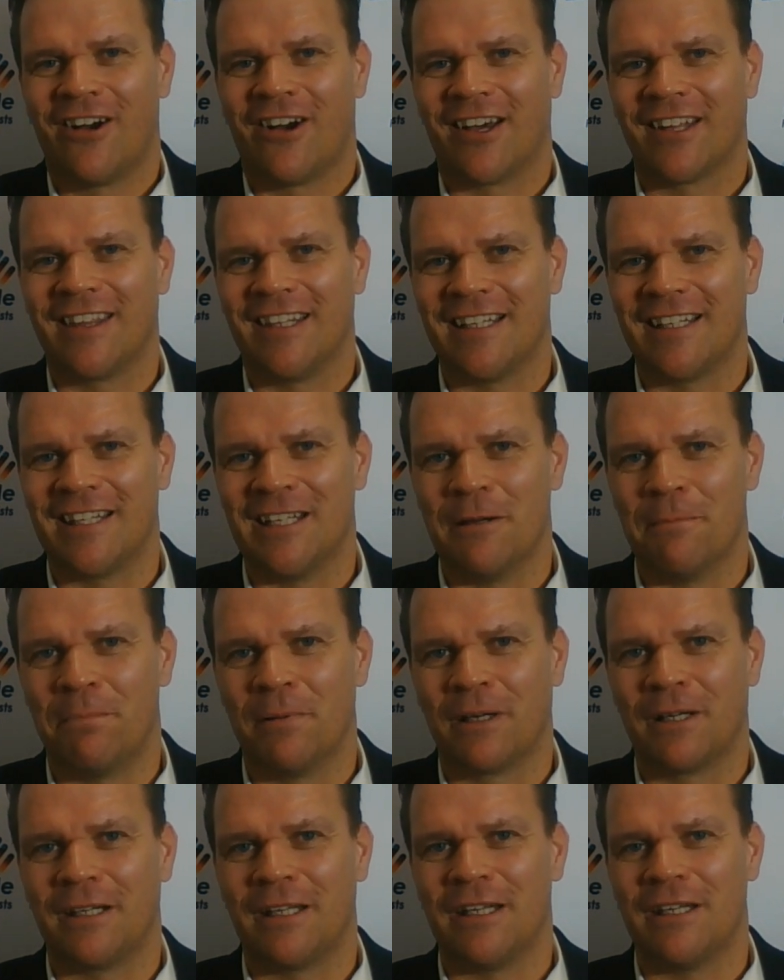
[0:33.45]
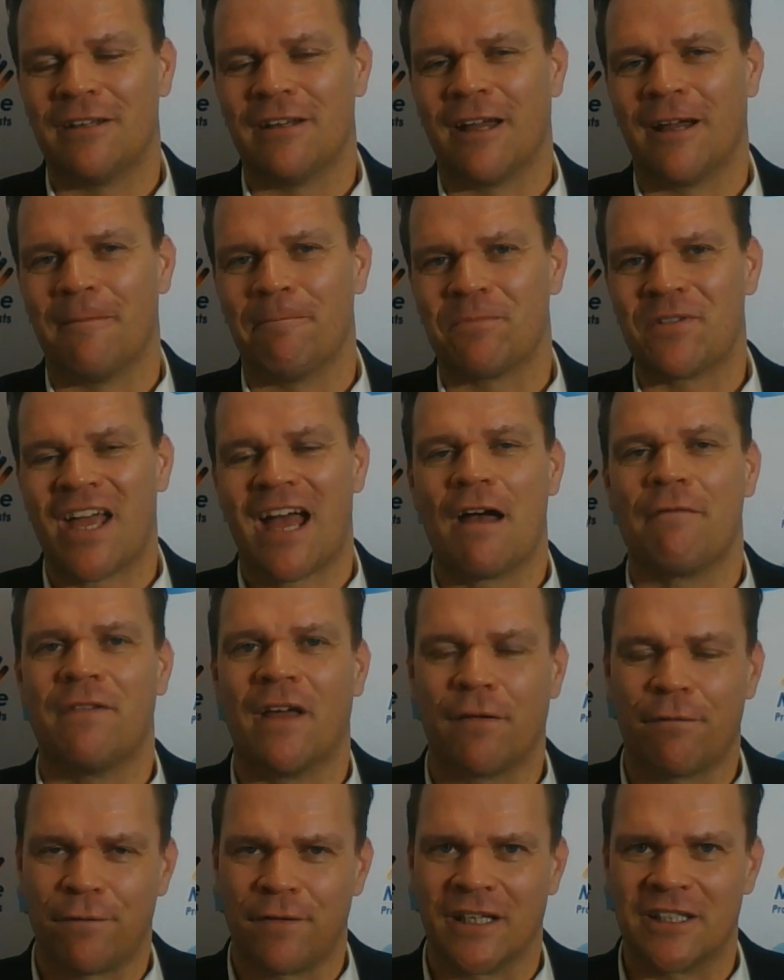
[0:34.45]
I think the ability to have
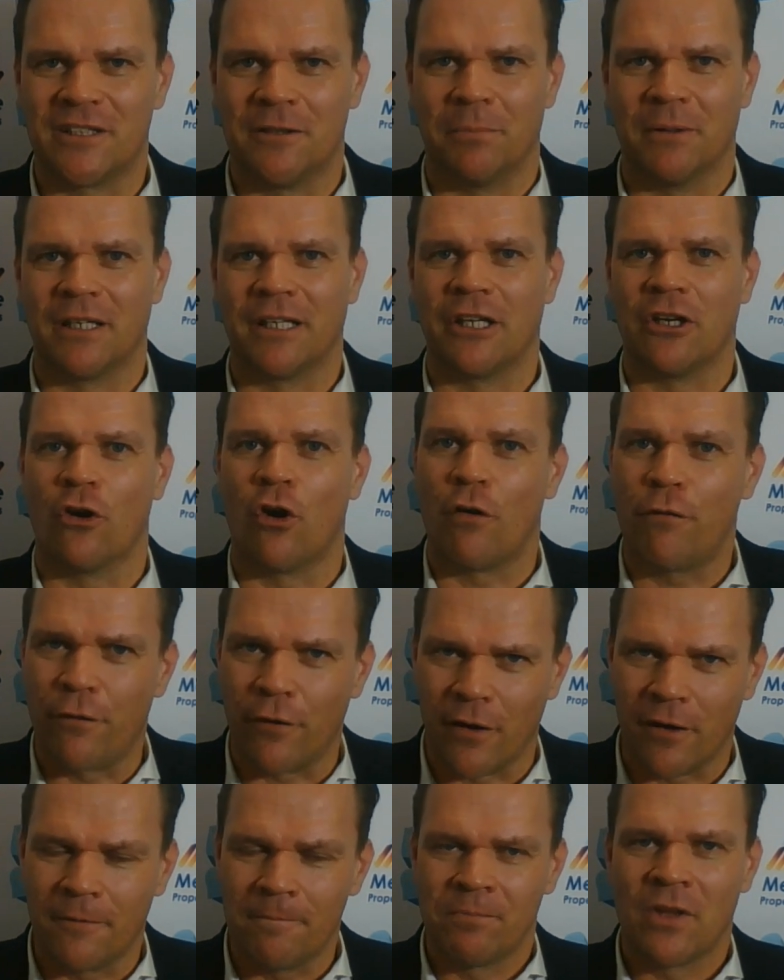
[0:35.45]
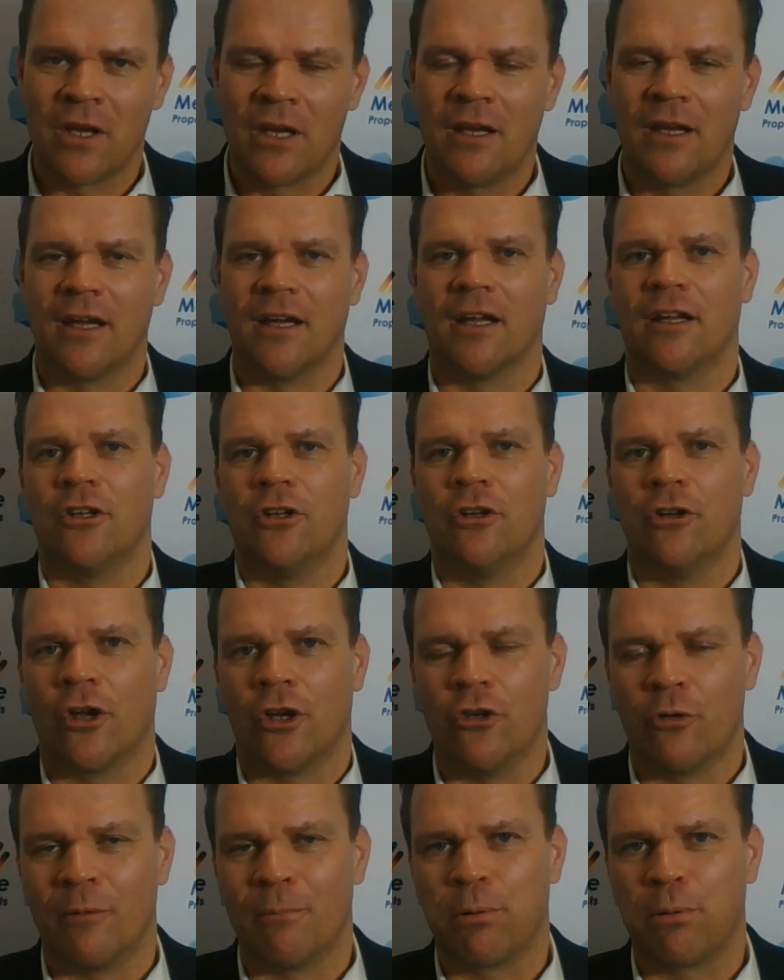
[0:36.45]
that flexibility and offer
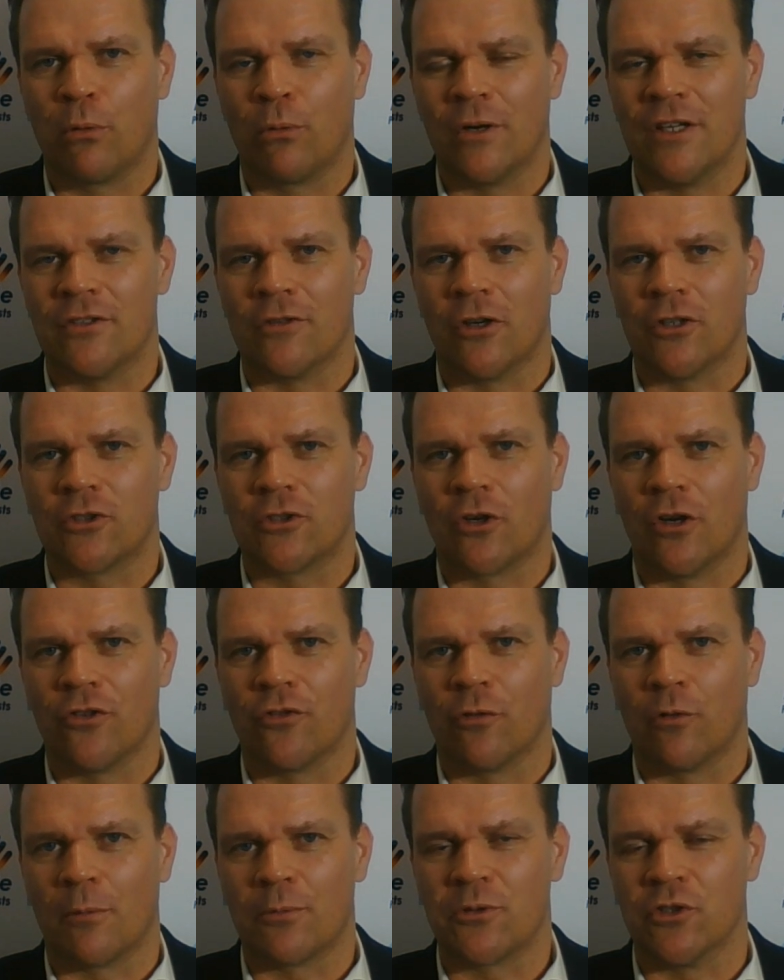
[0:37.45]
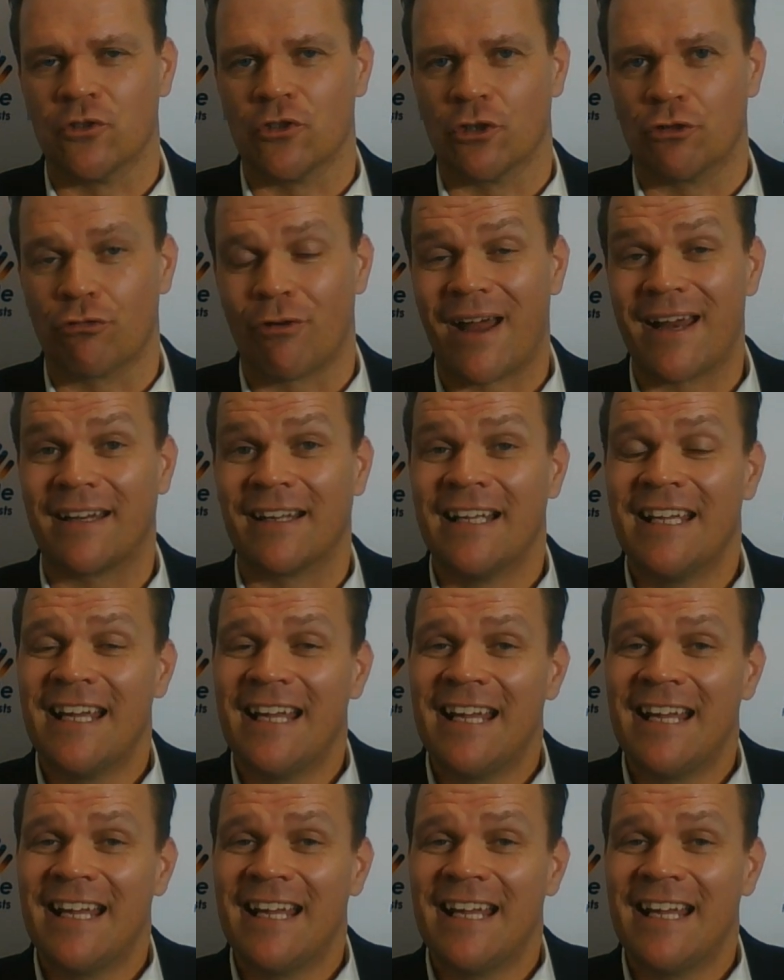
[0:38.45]
your employees those kinds of options are great.